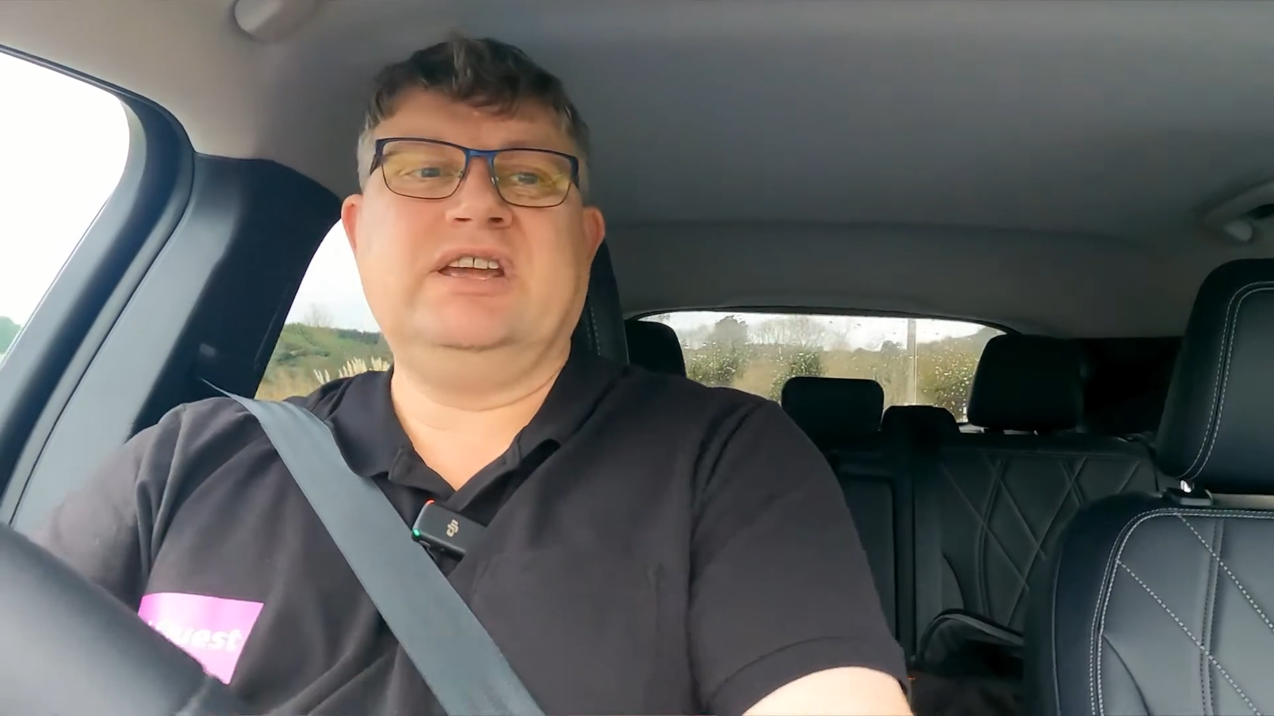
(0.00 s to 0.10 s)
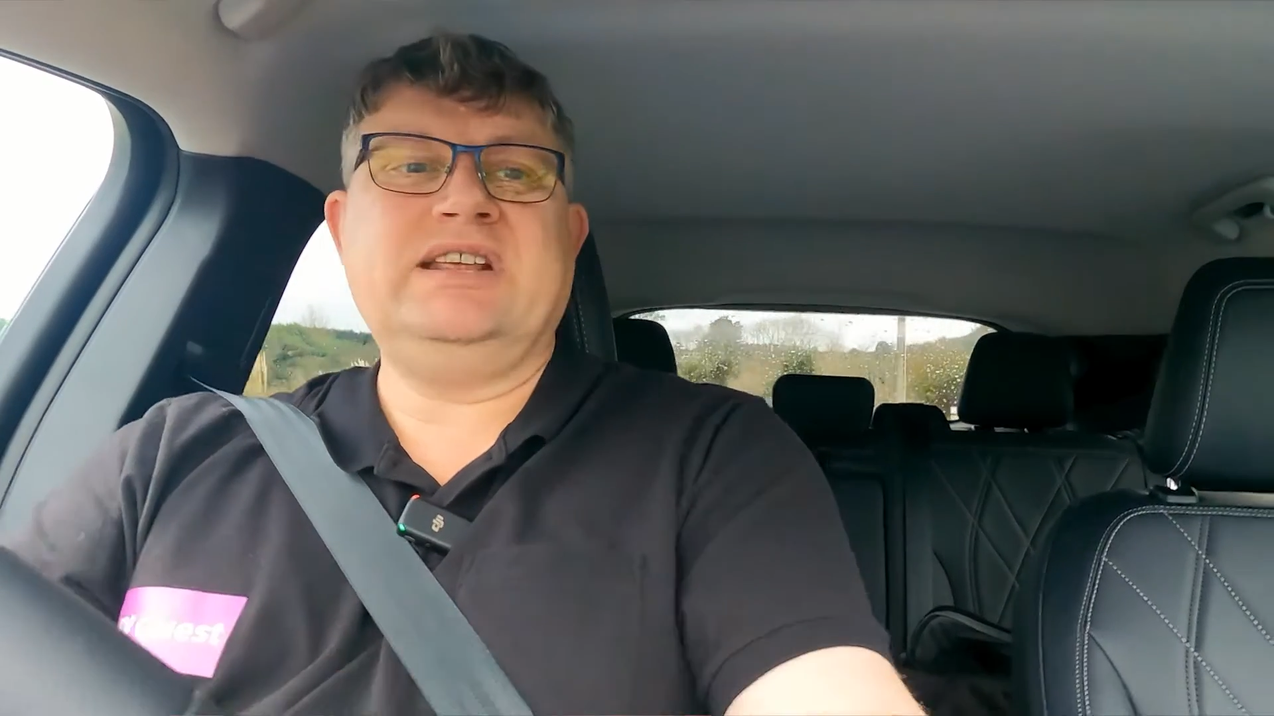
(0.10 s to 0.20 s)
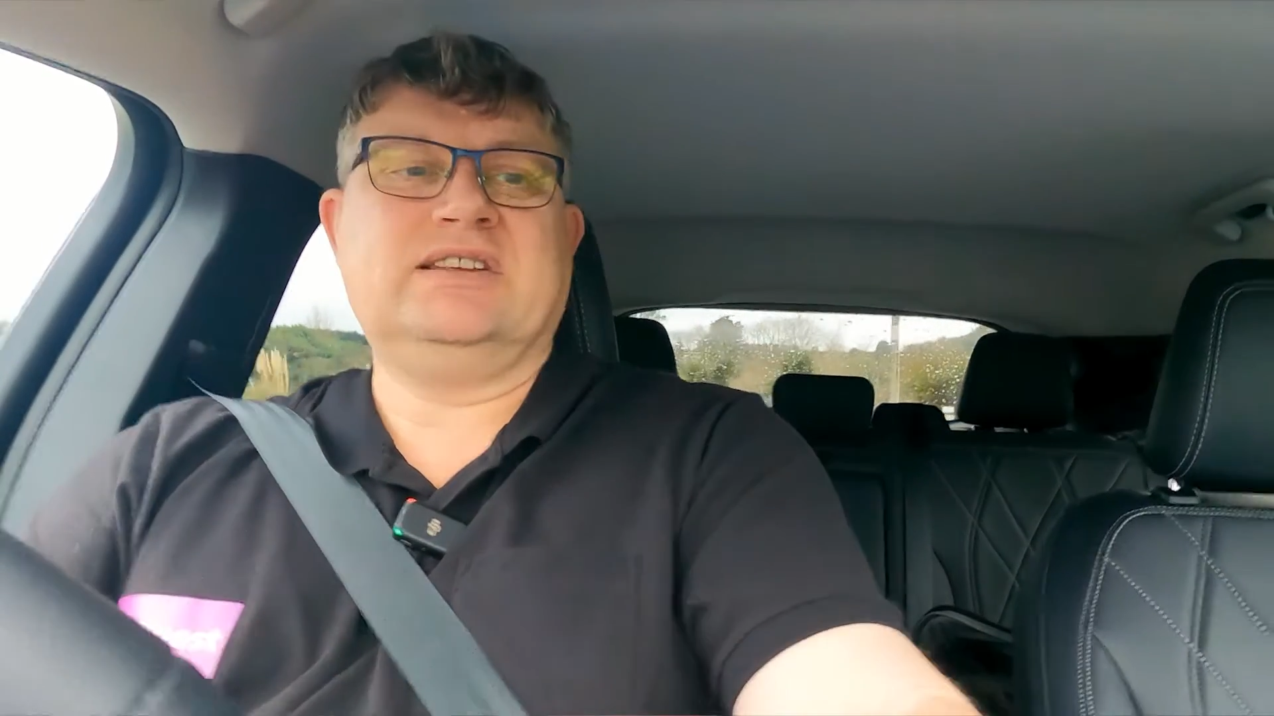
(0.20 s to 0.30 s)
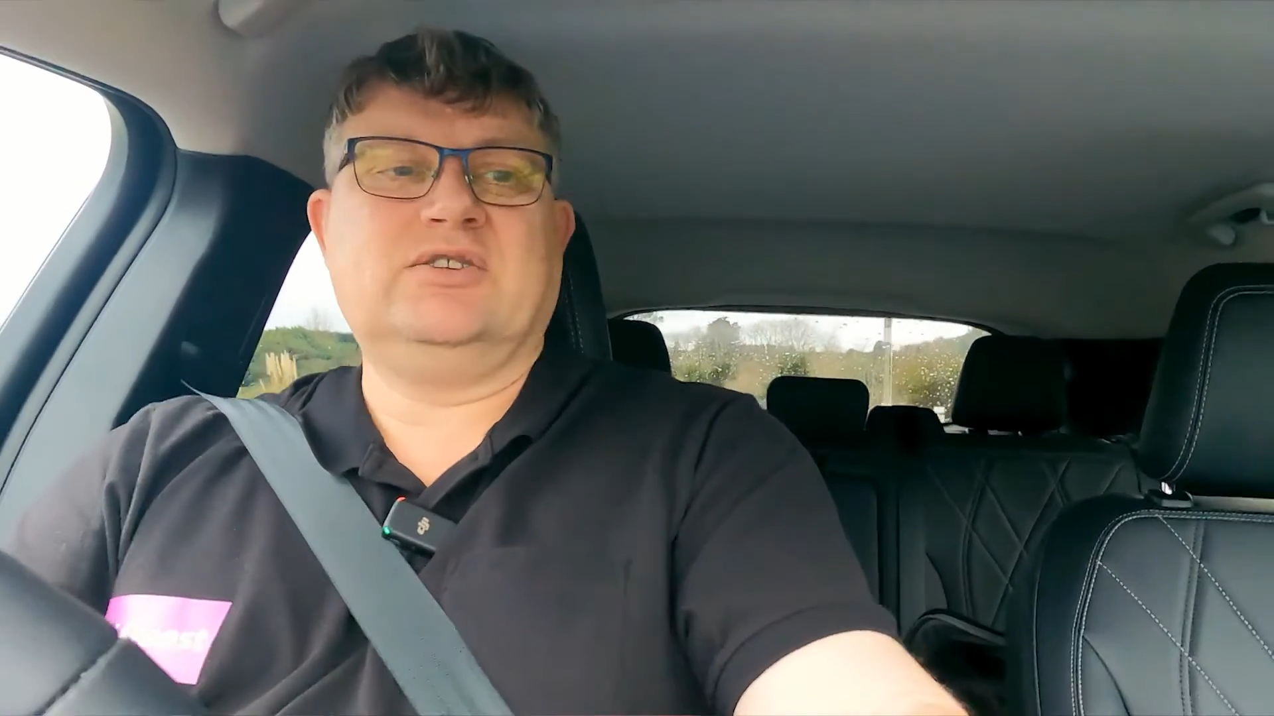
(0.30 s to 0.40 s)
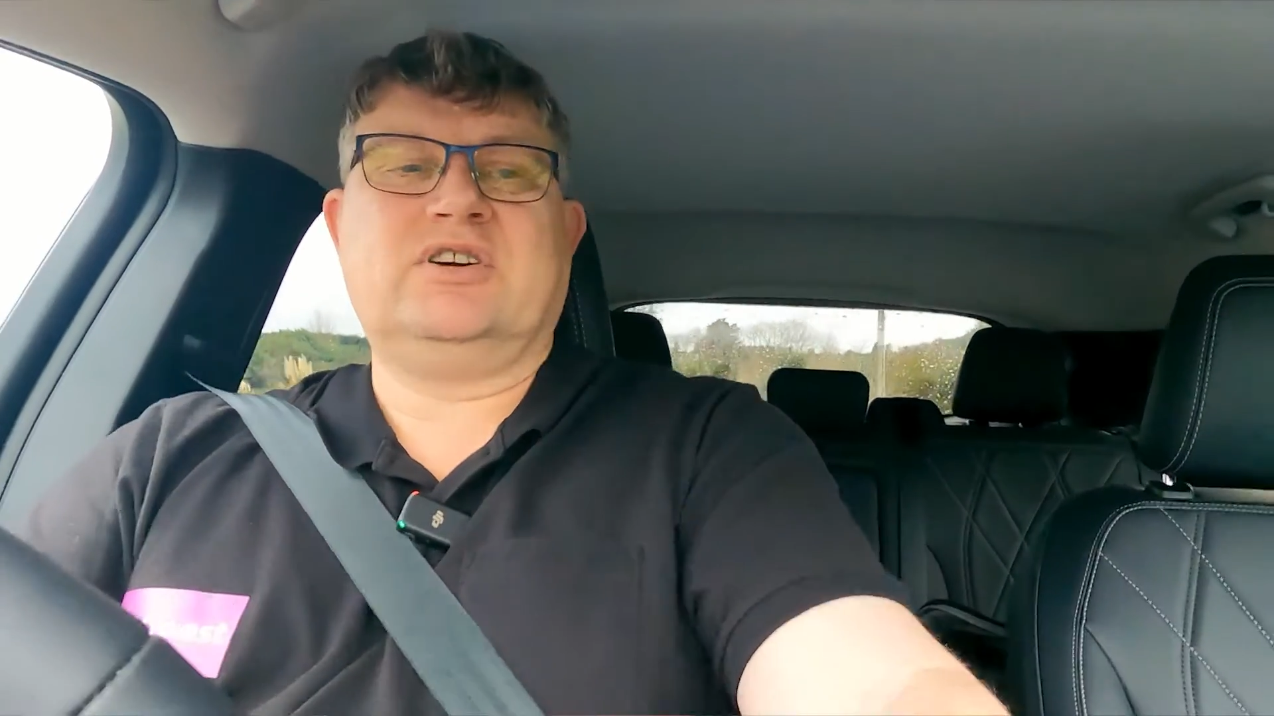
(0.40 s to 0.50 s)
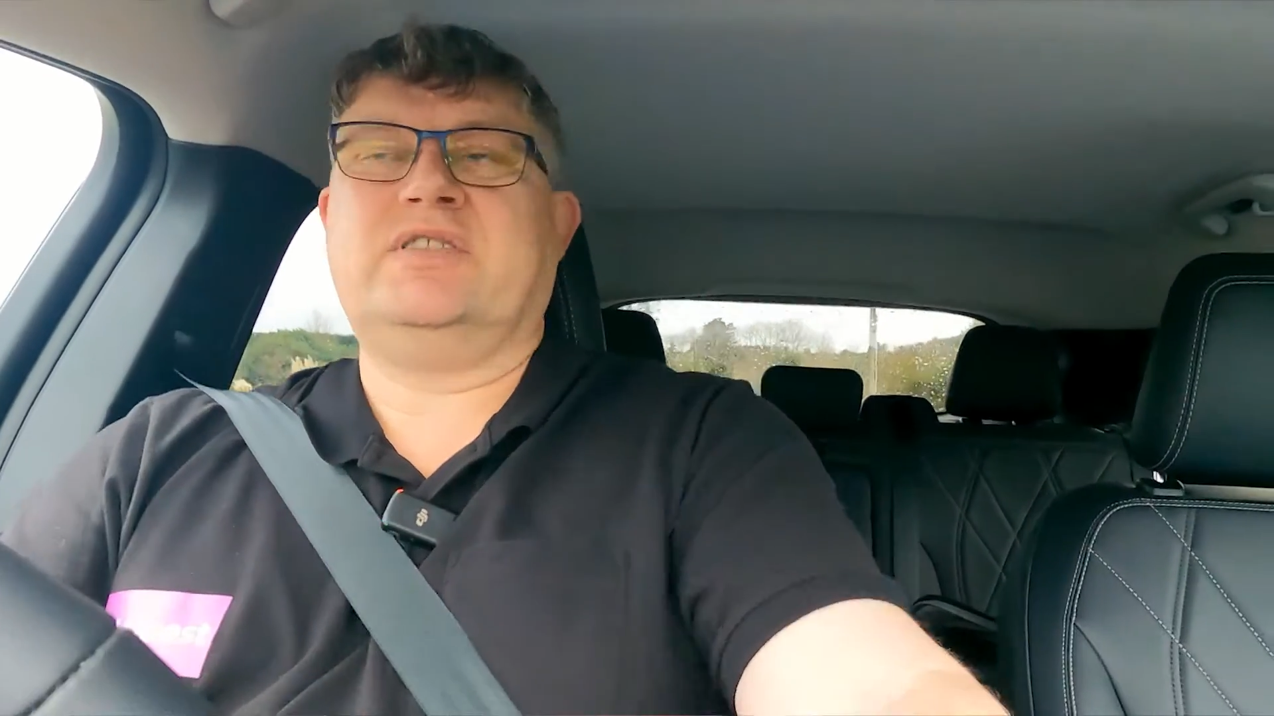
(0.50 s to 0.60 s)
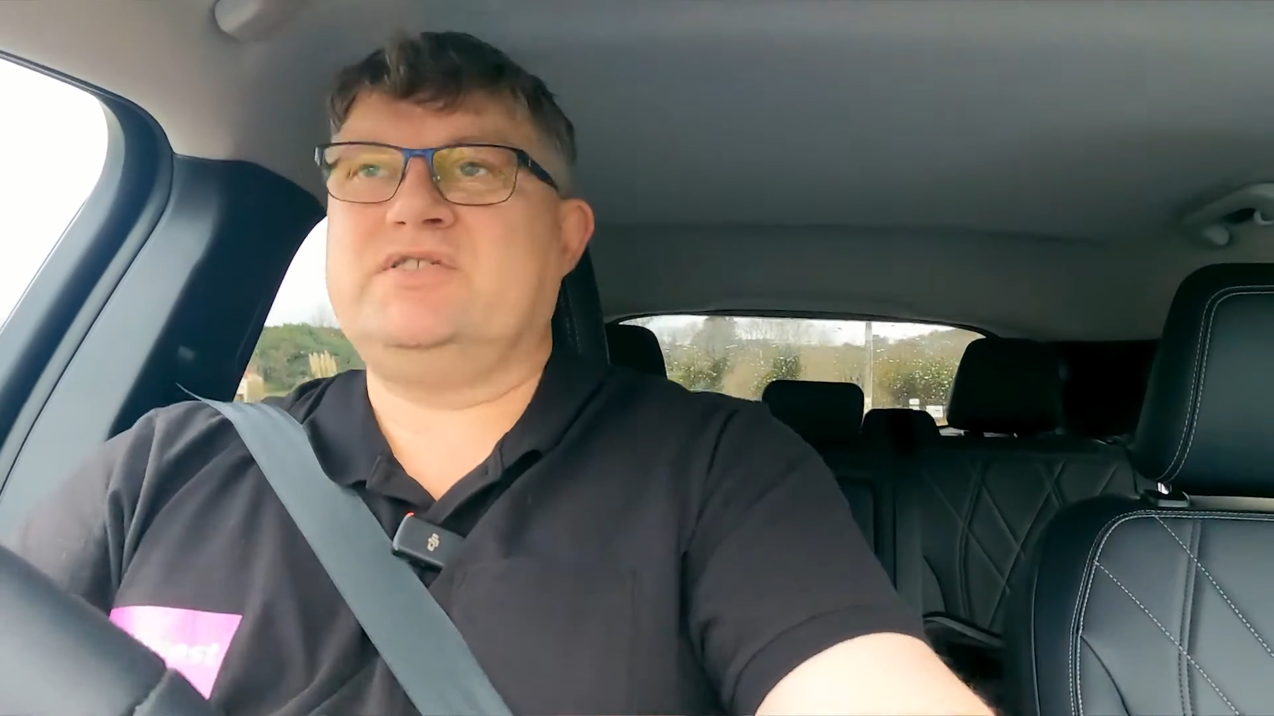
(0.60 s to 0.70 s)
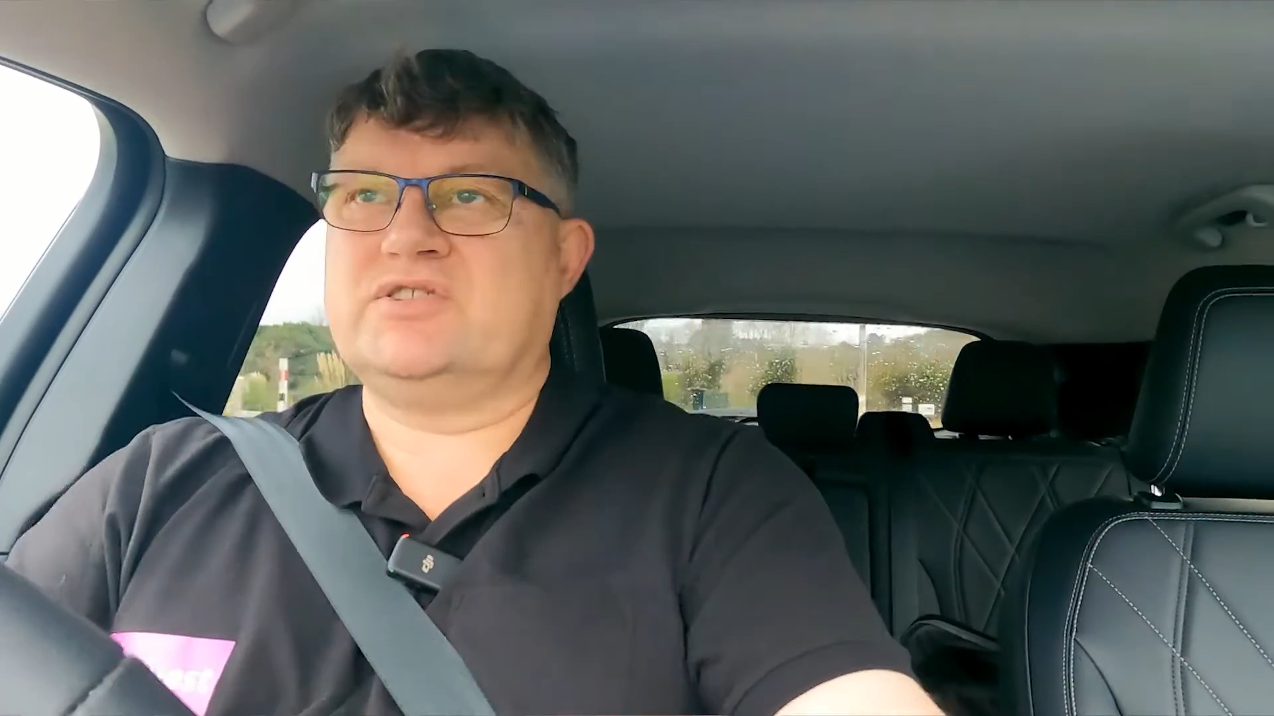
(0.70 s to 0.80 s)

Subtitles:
need to look at the